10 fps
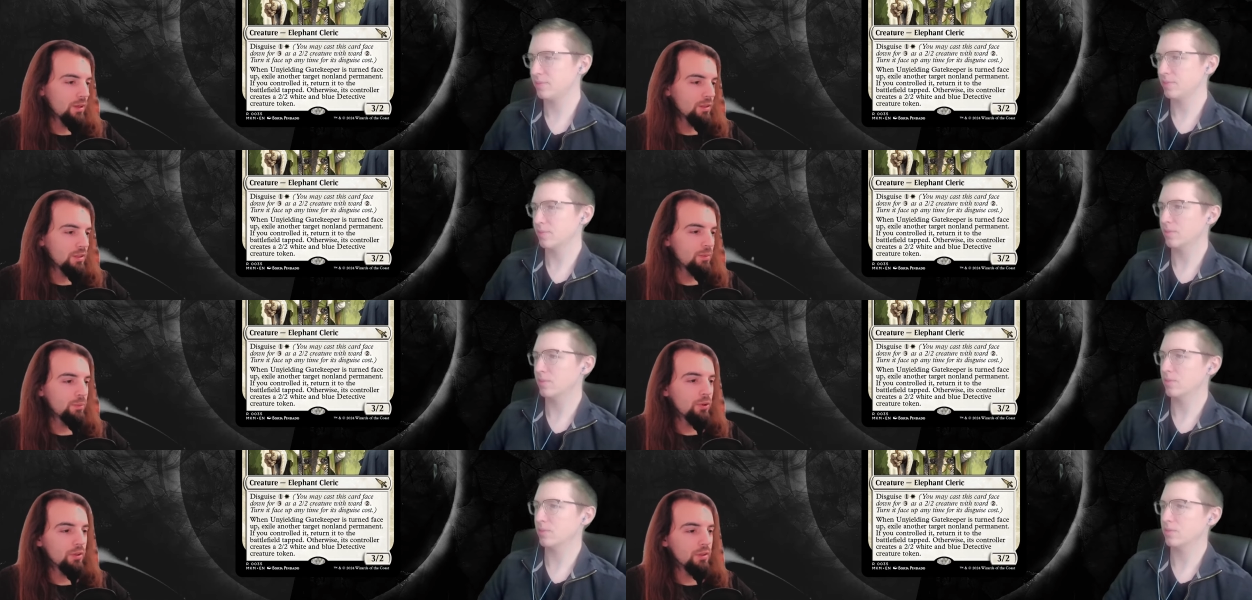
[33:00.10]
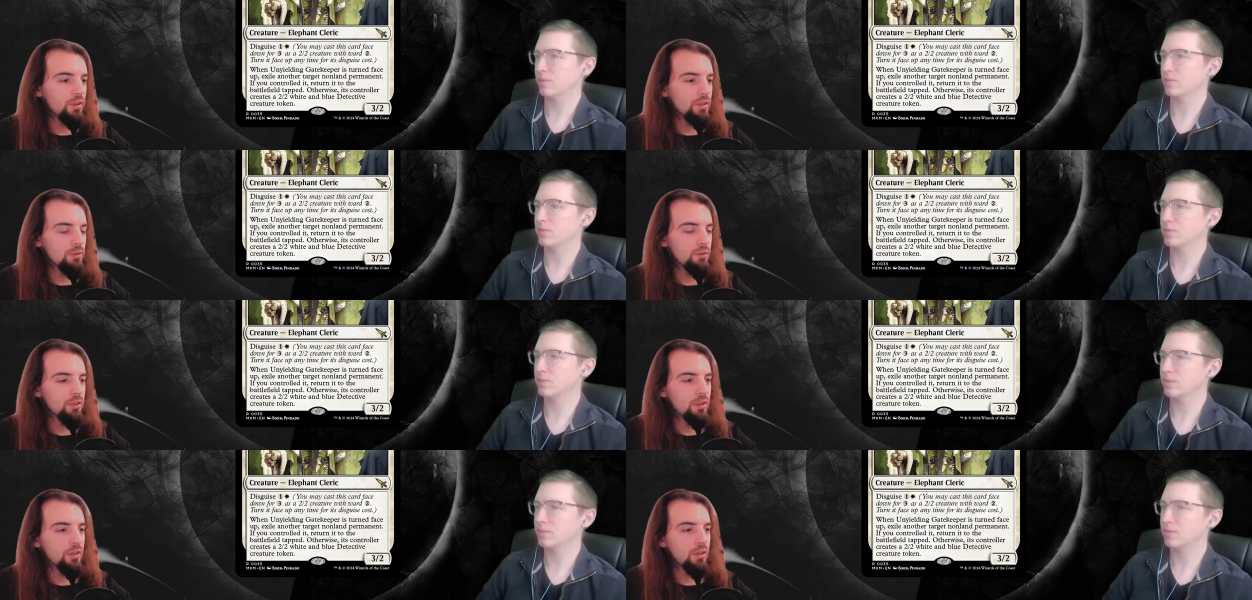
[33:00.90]
Speaker 1: at some point this
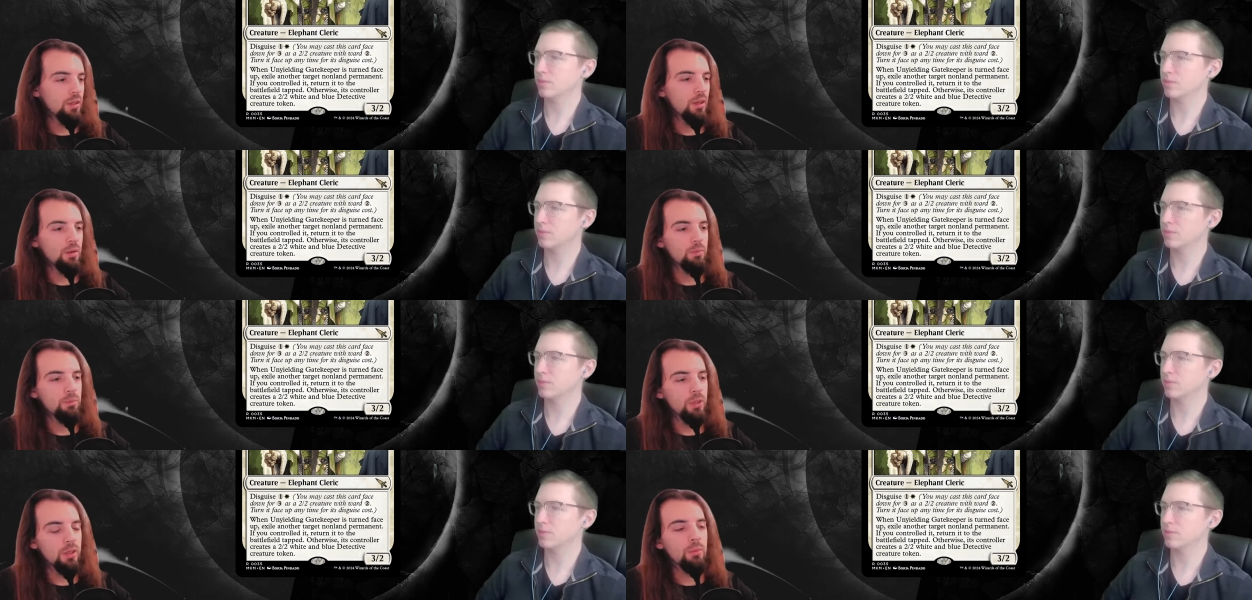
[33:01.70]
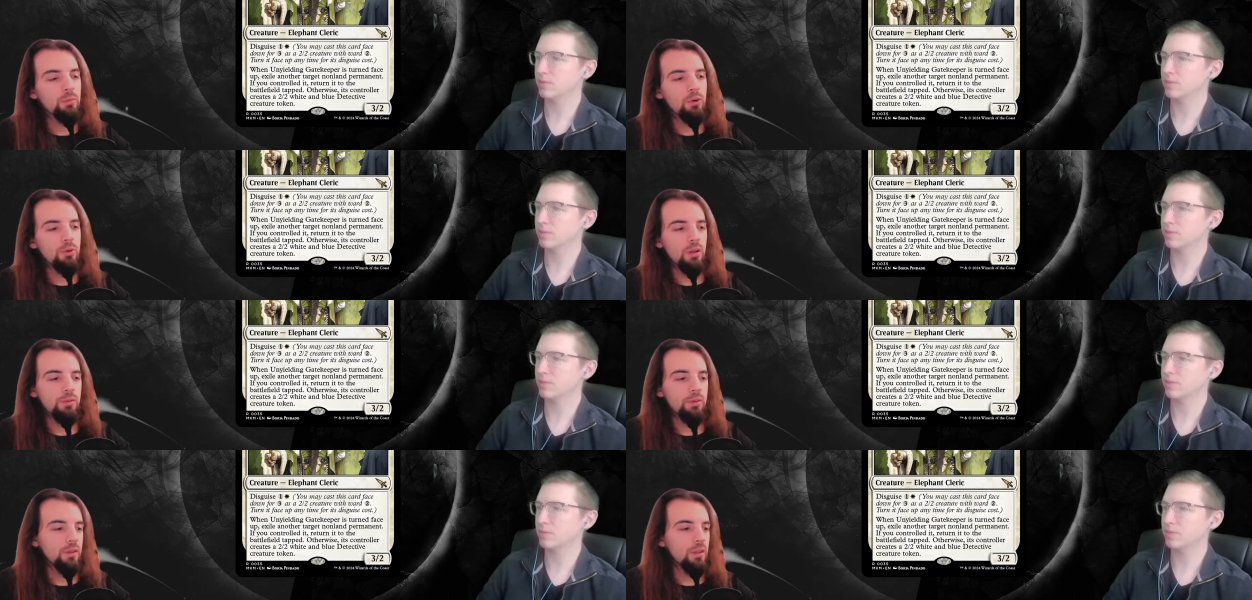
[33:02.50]
creature can become more
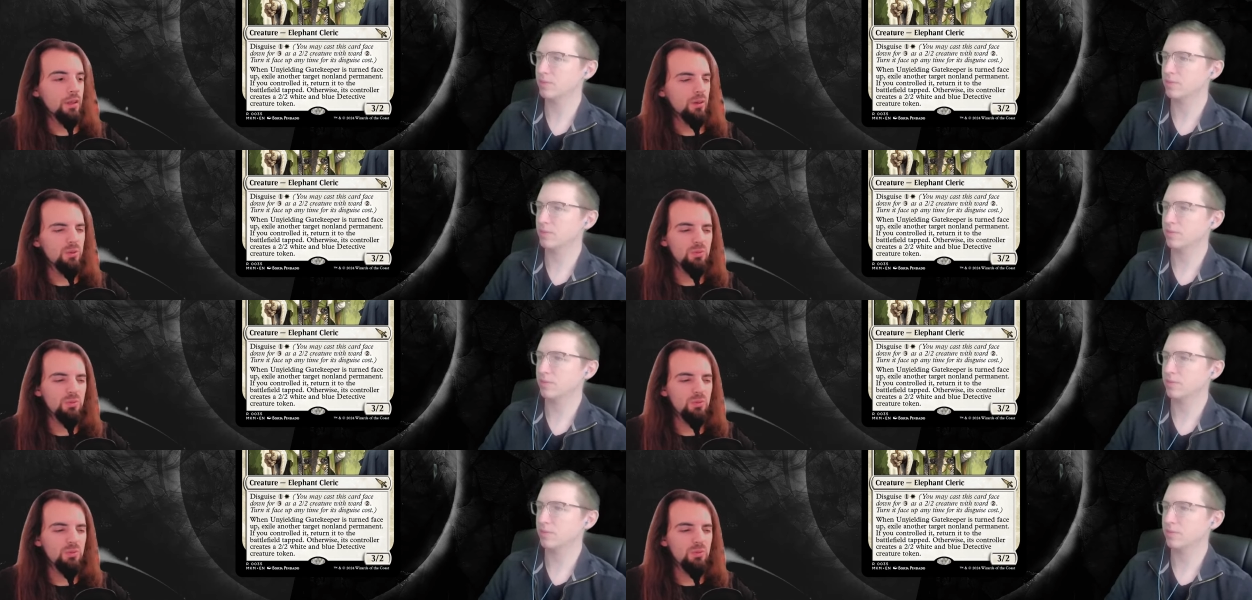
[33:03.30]
relevant than